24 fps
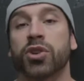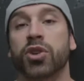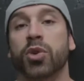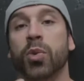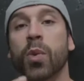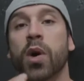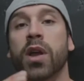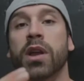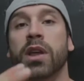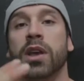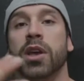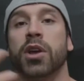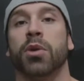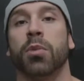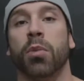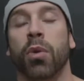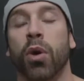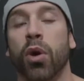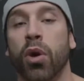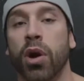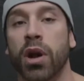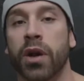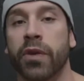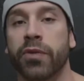or you wanna hear
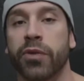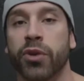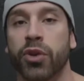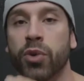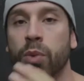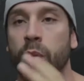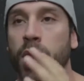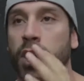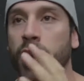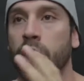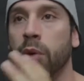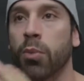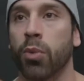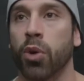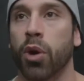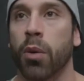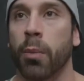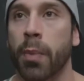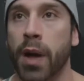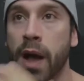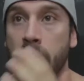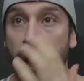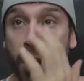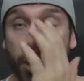more of or you wanna know more
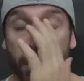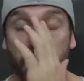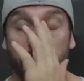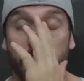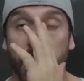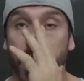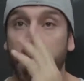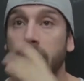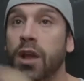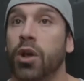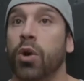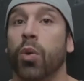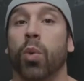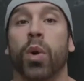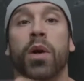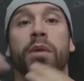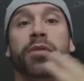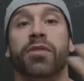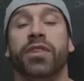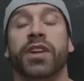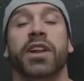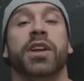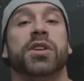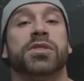about or
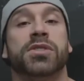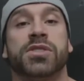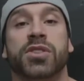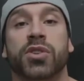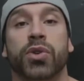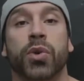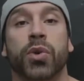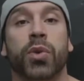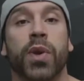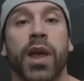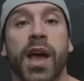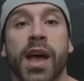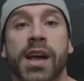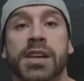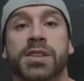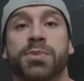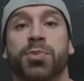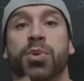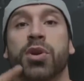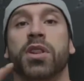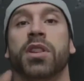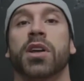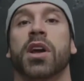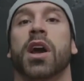what videos to do
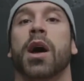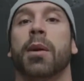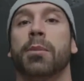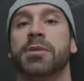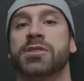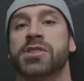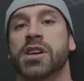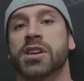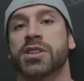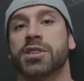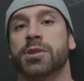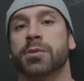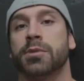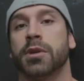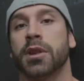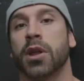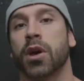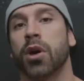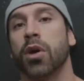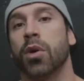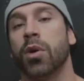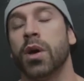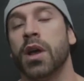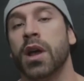next, put in the comment section
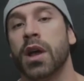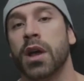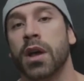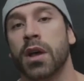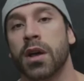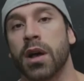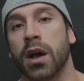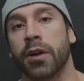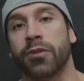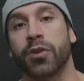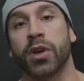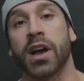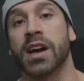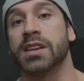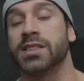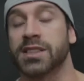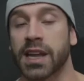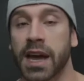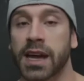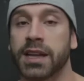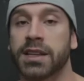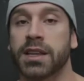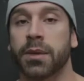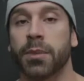below. If you guys
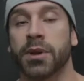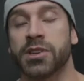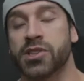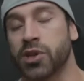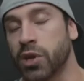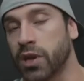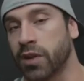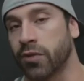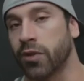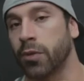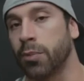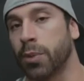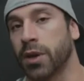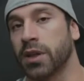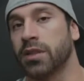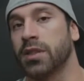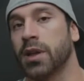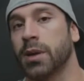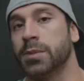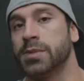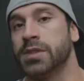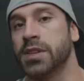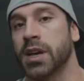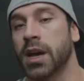liked it, make sure you give it a big
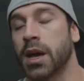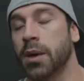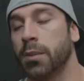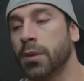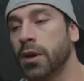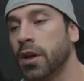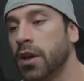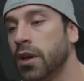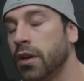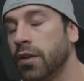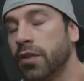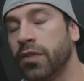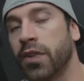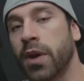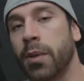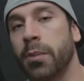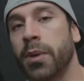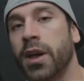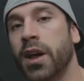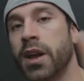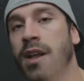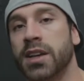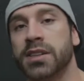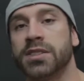thumbs up. Find
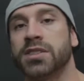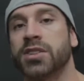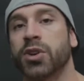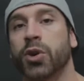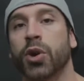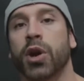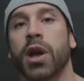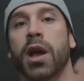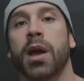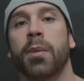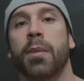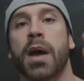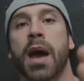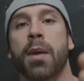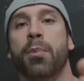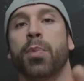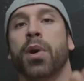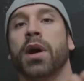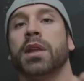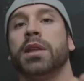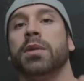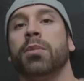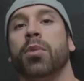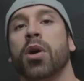me on Instagram at
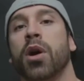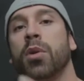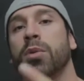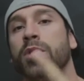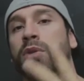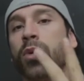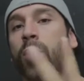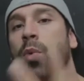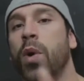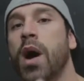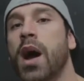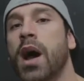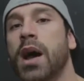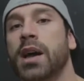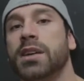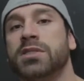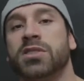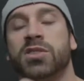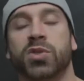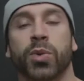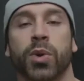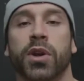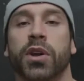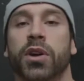Bradley Martyn with a Y,
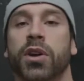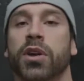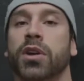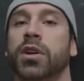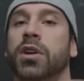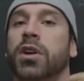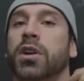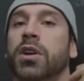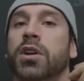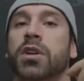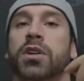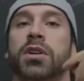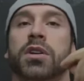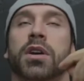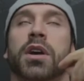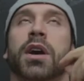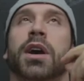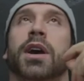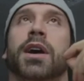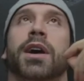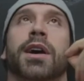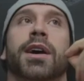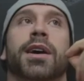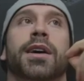Twitter,
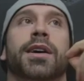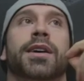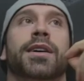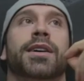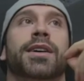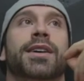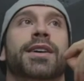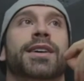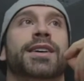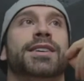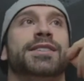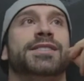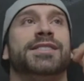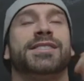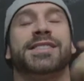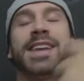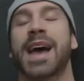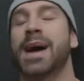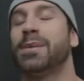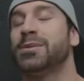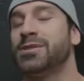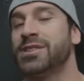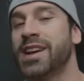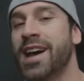
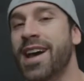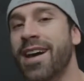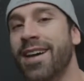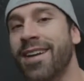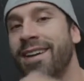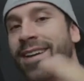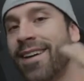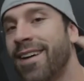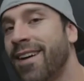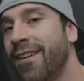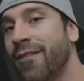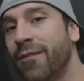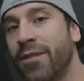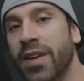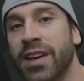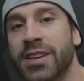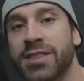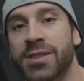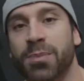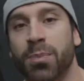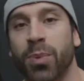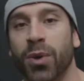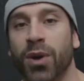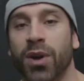Snapchat,
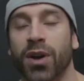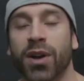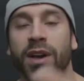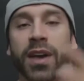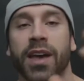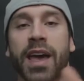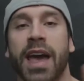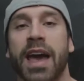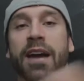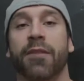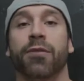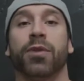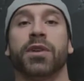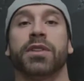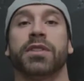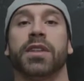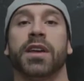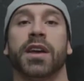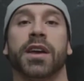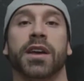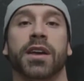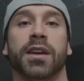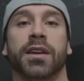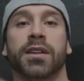Facebook,
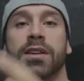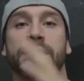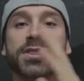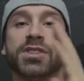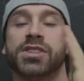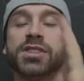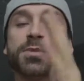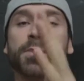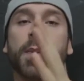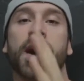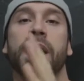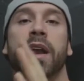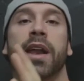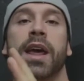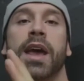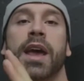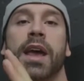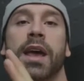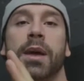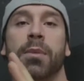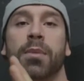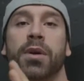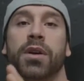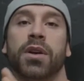everything. It's just my
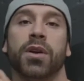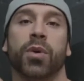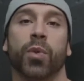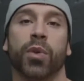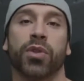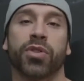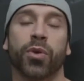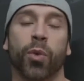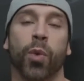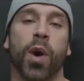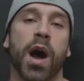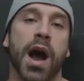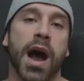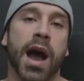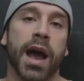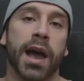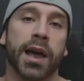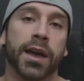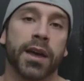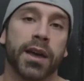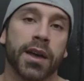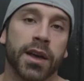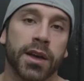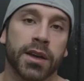name with a
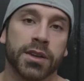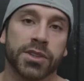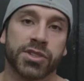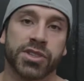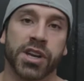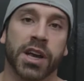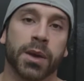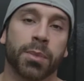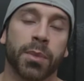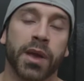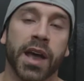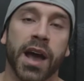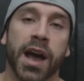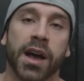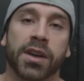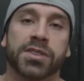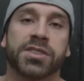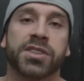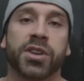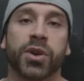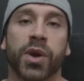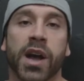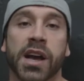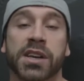Y. Check me out.
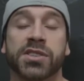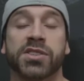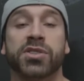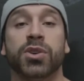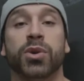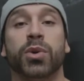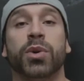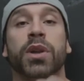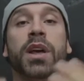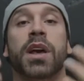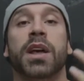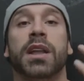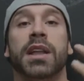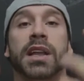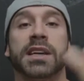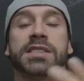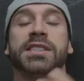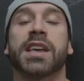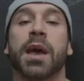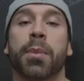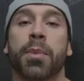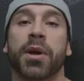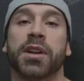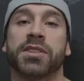See you guys soon.
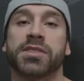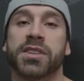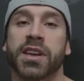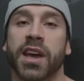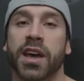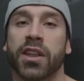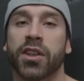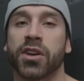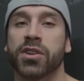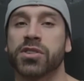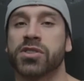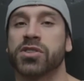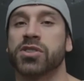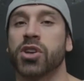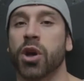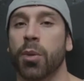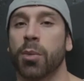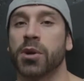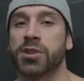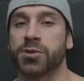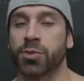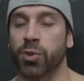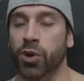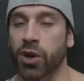Let's get better together. So
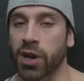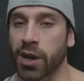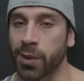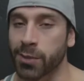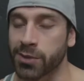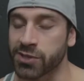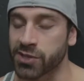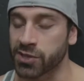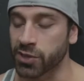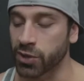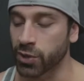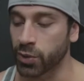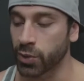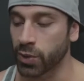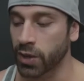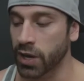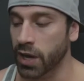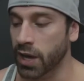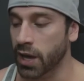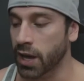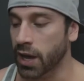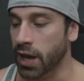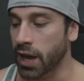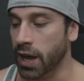much more coming soon.
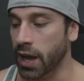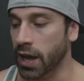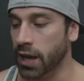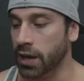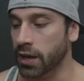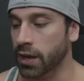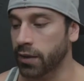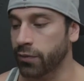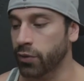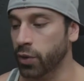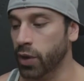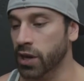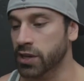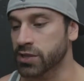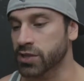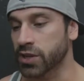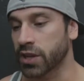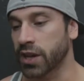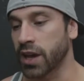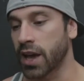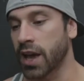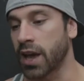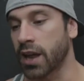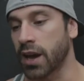And if you guys,
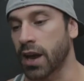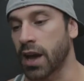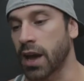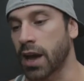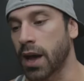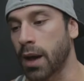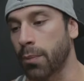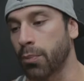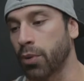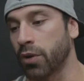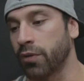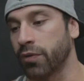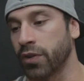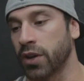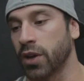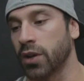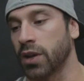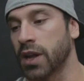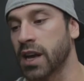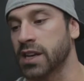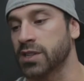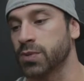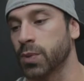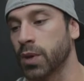again, I put a
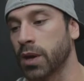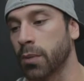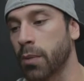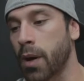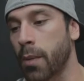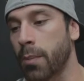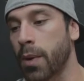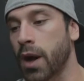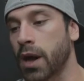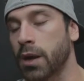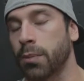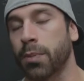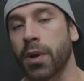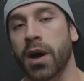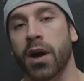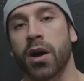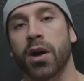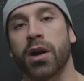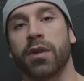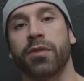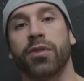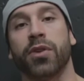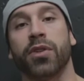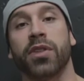video last week about body
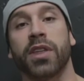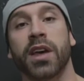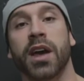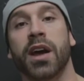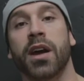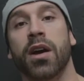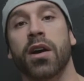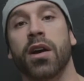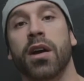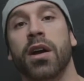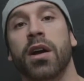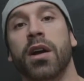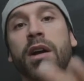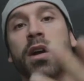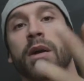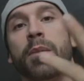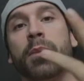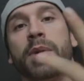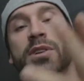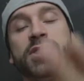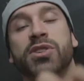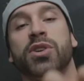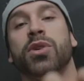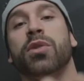power. If you're there,
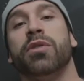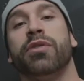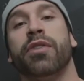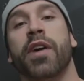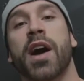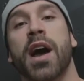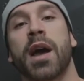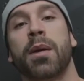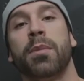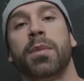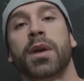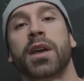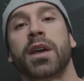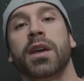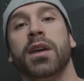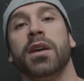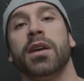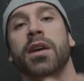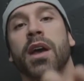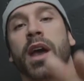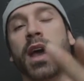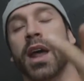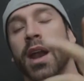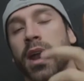make sure you find me.
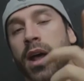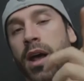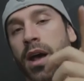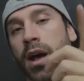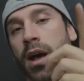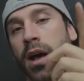And